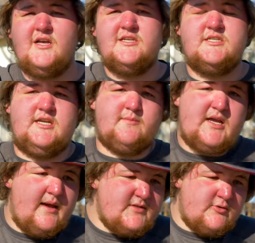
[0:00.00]

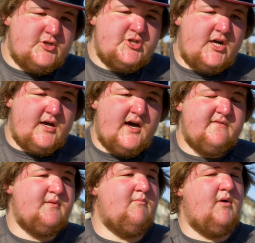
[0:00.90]
Sometimes it would shut
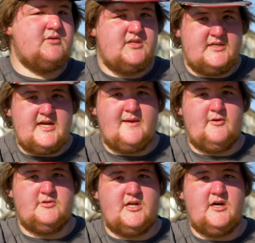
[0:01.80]
off, but most of the time
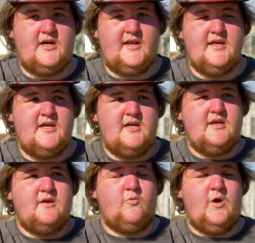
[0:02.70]
it was on.
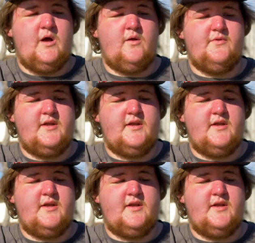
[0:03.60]
Well, the